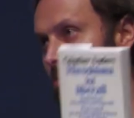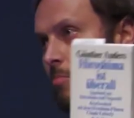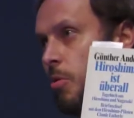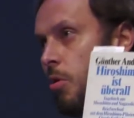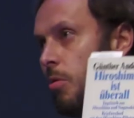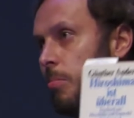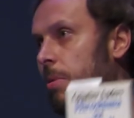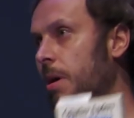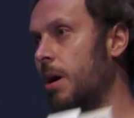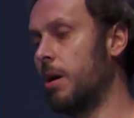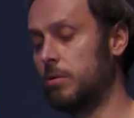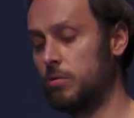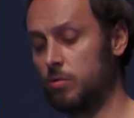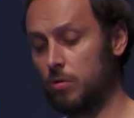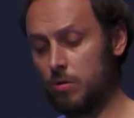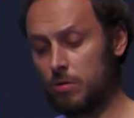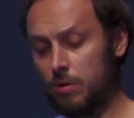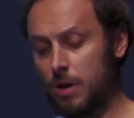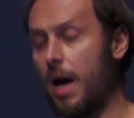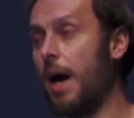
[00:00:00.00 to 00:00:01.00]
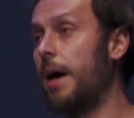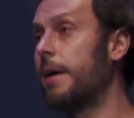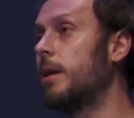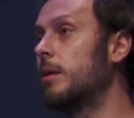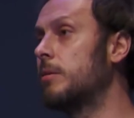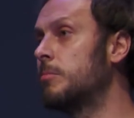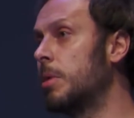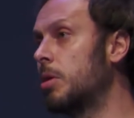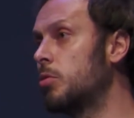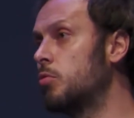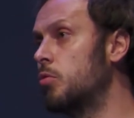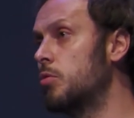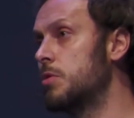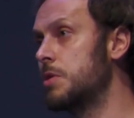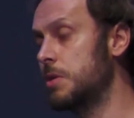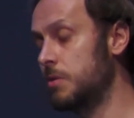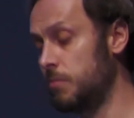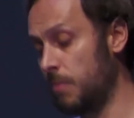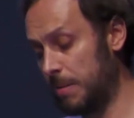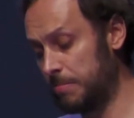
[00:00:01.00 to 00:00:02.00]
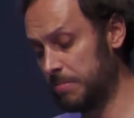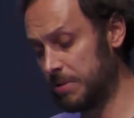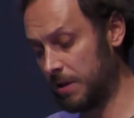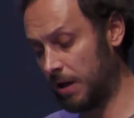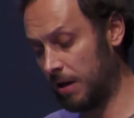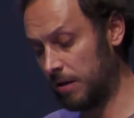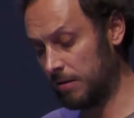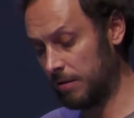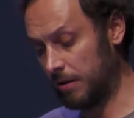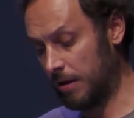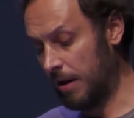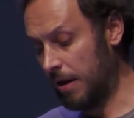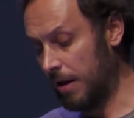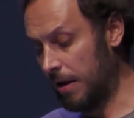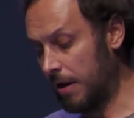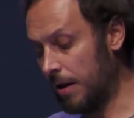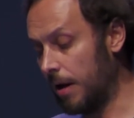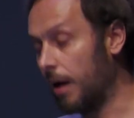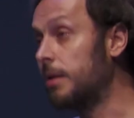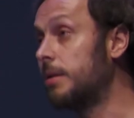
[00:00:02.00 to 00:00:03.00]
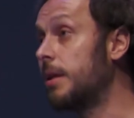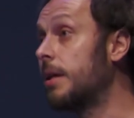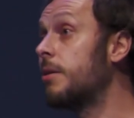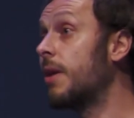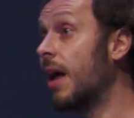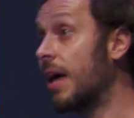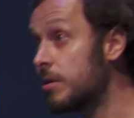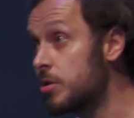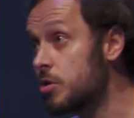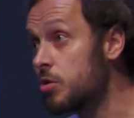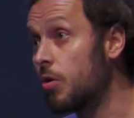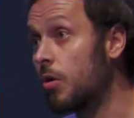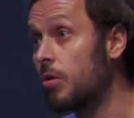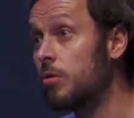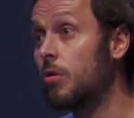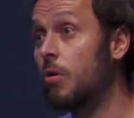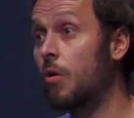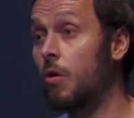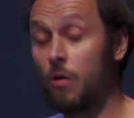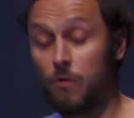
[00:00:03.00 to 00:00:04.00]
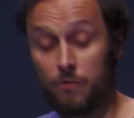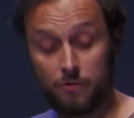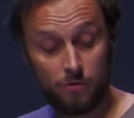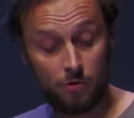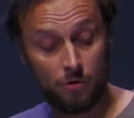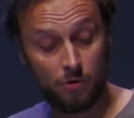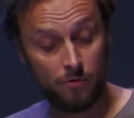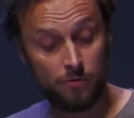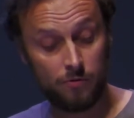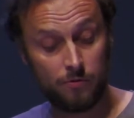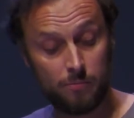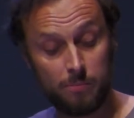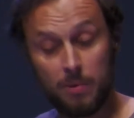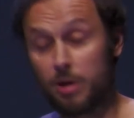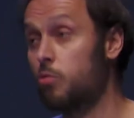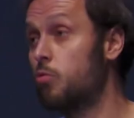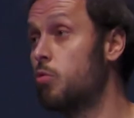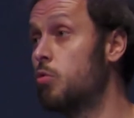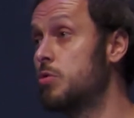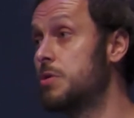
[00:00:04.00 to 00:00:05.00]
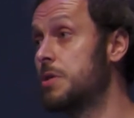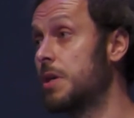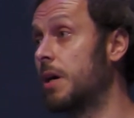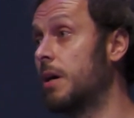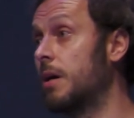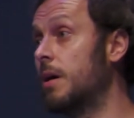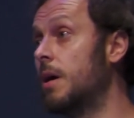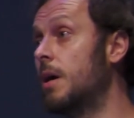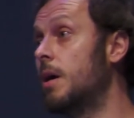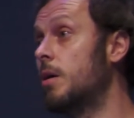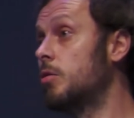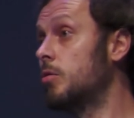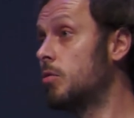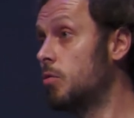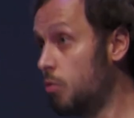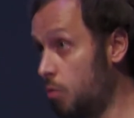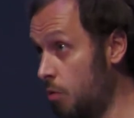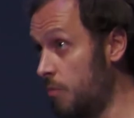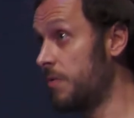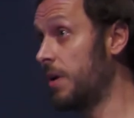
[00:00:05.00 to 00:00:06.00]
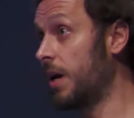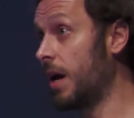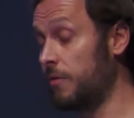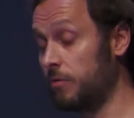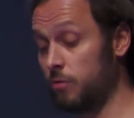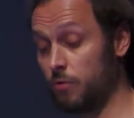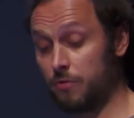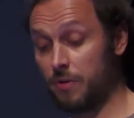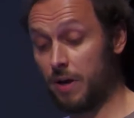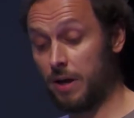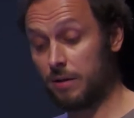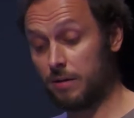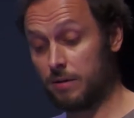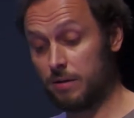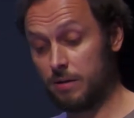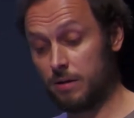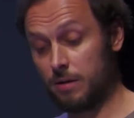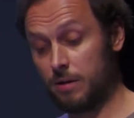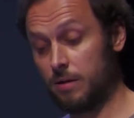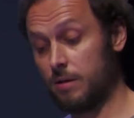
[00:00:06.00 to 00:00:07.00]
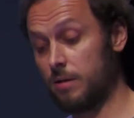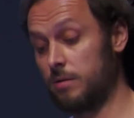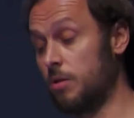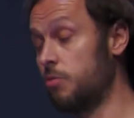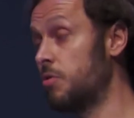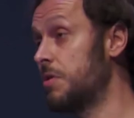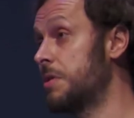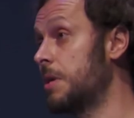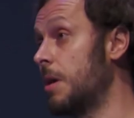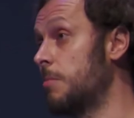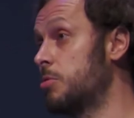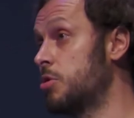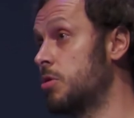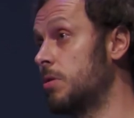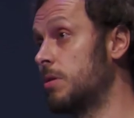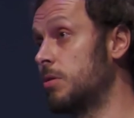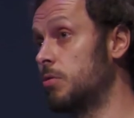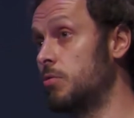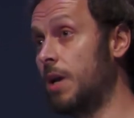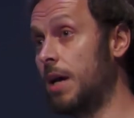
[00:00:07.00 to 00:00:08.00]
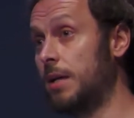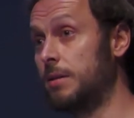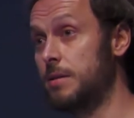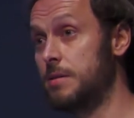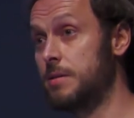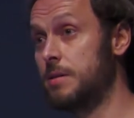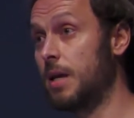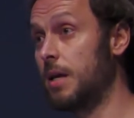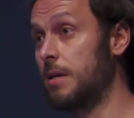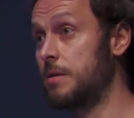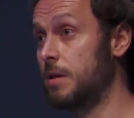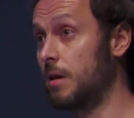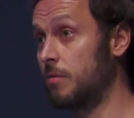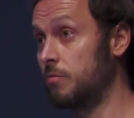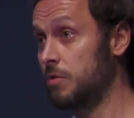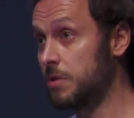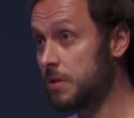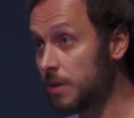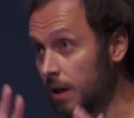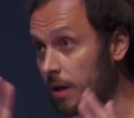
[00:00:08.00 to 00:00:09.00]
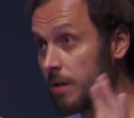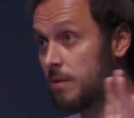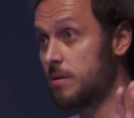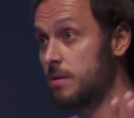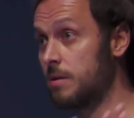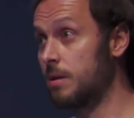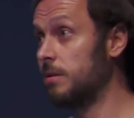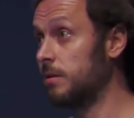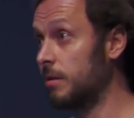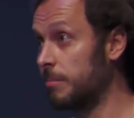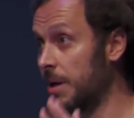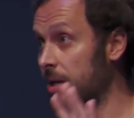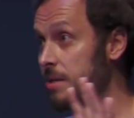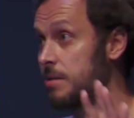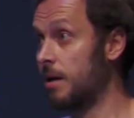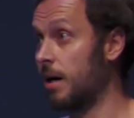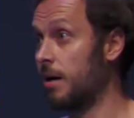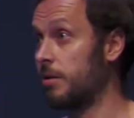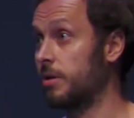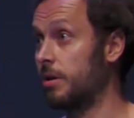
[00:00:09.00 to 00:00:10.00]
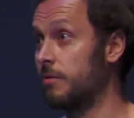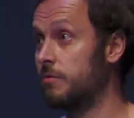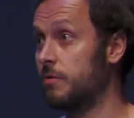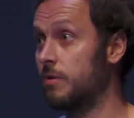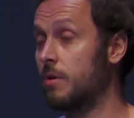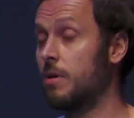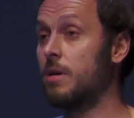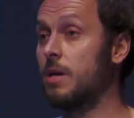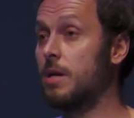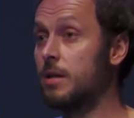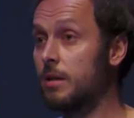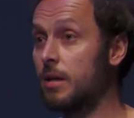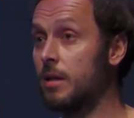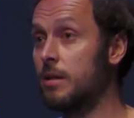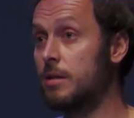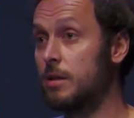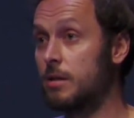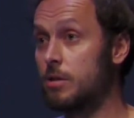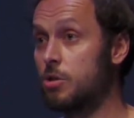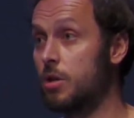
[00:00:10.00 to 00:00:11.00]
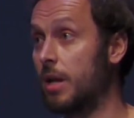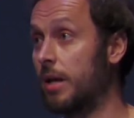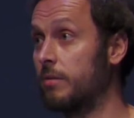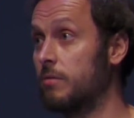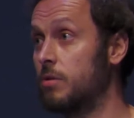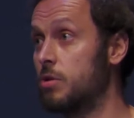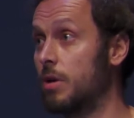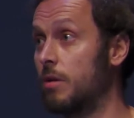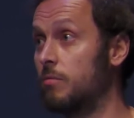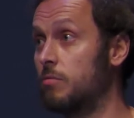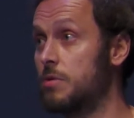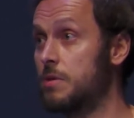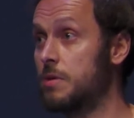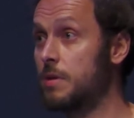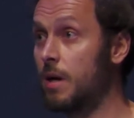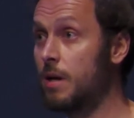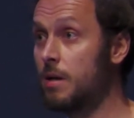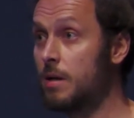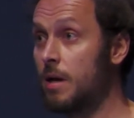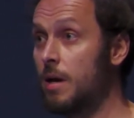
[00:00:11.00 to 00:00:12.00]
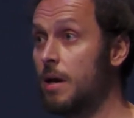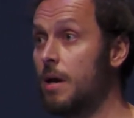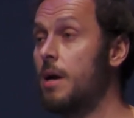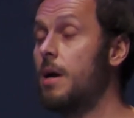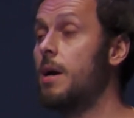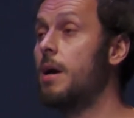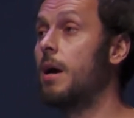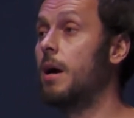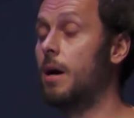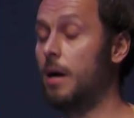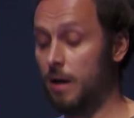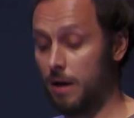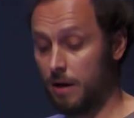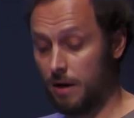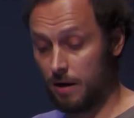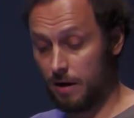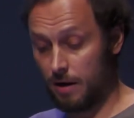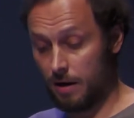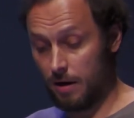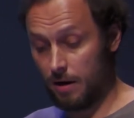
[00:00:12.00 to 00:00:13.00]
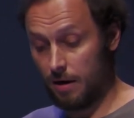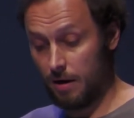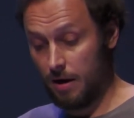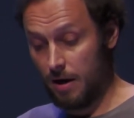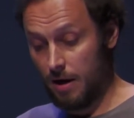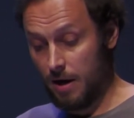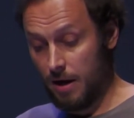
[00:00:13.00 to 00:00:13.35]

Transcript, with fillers: small part on Harald Marcuse's website, uh, the grandson of, of Marcuse, whom we have to thank uh, the reception in the United States, I would say. It's still the best archive in the English language, I would say. Uh, uh, uh,